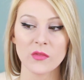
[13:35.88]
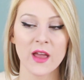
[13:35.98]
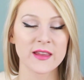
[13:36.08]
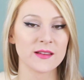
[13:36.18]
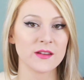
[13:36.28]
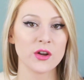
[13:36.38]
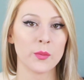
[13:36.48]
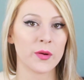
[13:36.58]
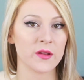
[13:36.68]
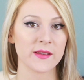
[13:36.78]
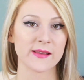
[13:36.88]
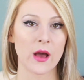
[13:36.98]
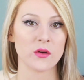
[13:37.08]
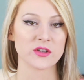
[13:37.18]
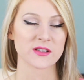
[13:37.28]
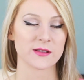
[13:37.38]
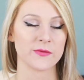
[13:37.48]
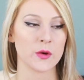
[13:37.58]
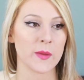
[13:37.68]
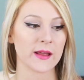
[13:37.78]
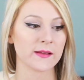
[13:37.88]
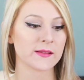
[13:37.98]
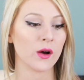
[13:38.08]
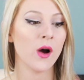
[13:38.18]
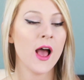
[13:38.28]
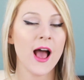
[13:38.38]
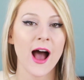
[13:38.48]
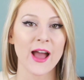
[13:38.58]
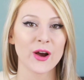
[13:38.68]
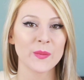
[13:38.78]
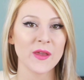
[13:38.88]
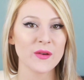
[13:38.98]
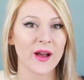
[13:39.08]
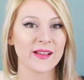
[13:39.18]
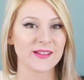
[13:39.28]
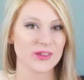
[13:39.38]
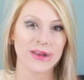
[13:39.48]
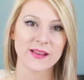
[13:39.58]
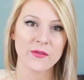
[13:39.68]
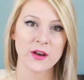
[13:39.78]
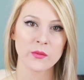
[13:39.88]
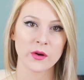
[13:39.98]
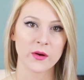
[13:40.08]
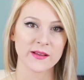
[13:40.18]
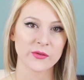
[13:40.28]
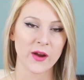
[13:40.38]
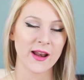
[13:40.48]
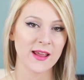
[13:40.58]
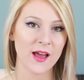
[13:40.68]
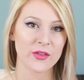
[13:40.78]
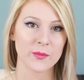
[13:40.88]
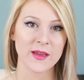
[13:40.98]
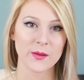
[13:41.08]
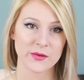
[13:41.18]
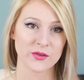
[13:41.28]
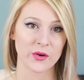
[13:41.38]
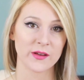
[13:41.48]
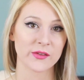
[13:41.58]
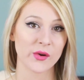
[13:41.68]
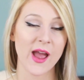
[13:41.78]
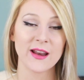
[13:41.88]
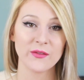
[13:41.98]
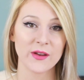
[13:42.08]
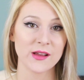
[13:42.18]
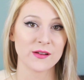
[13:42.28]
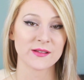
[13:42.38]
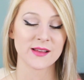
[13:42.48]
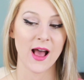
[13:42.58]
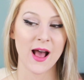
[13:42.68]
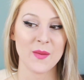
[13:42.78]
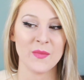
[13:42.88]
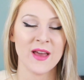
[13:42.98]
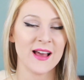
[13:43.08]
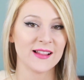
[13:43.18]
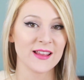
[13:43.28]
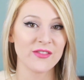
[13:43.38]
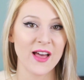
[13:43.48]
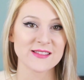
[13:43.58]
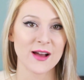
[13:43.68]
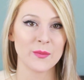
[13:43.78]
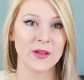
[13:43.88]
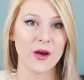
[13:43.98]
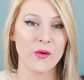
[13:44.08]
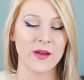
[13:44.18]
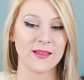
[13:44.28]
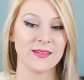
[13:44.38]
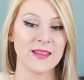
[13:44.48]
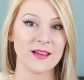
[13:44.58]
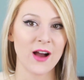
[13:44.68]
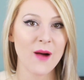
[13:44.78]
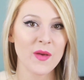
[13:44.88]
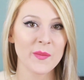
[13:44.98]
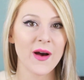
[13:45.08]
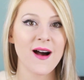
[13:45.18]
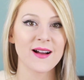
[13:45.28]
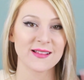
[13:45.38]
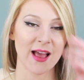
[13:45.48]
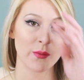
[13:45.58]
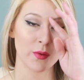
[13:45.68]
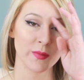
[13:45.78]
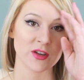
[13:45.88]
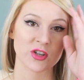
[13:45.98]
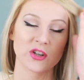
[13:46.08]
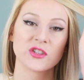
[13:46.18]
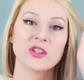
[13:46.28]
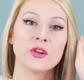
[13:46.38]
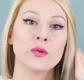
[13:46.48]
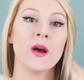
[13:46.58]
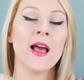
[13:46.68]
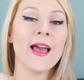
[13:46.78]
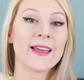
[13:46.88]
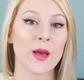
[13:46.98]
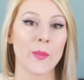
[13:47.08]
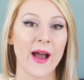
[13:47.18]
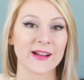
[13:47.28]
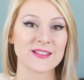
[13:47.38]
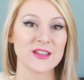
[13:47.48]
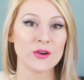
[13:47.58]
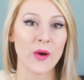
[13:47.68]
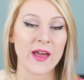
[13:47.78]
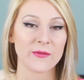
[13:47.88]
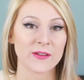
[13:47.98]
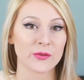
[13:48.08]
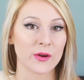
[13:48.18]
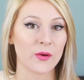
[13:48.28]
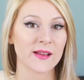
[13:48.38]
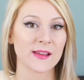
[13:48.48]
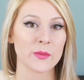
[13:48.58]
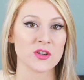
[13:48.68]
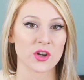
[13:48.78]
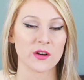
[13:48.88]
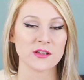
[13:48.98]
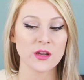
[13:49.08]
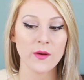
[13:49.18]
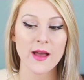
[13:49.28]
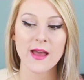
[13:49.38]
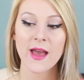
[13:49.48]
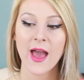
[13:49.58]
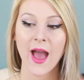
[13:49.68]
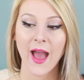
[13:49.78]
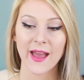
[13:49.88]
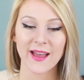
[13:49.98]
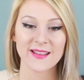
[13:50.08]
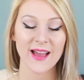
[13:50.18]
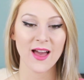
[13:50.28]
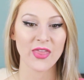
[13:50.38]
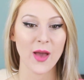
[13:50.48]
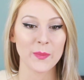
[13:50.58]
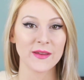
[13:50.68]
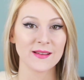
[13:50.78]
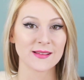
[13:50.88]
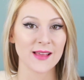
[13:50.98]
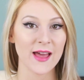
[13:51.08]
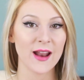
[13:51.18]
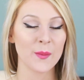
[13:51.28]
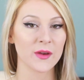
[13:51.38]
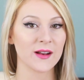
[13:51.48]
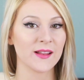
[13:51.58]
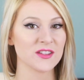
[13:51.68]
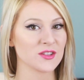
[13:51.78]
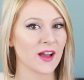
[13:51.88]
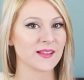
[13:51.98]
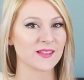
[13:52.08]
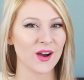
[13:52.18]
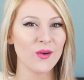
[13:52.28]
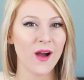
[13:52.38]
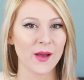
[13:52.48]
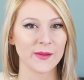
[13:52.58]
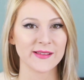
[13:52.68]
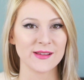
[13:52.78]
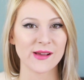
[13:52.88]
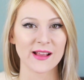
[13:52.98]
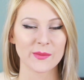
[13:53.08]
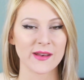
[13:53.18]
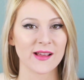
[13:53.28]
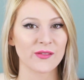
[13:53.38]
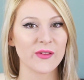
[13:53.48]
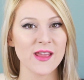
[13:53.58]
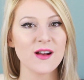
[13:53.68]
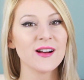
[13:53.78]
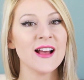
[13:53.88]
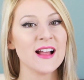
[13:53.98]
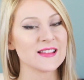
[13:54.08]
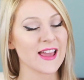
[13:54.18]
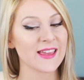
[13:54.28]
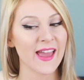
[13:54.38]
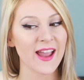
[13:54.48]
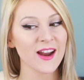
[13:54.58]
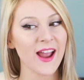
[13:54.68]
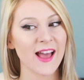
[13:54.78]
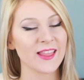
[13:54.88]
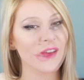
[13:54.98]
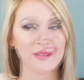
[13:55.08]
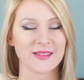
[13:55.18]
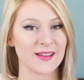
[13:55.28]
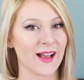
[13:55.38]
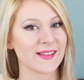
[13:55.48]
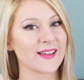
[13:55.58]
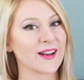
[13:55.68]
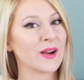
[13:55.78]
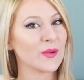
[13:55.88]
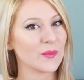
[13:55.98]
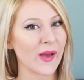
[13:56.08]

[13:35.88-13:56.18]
I can, you know, pull this out in just a few minutes. So I hope that you guys enjoy. If you guys have any requests for any other makeup tutorials or any videos, leave that down below in the comment box. I will be sure to get back to you, and if it's a request, I'll be sure to do it. And yeah, that being said, I'm gonna let you guys go. I will see you guys in my next video. Take care, and I'll see you guys later.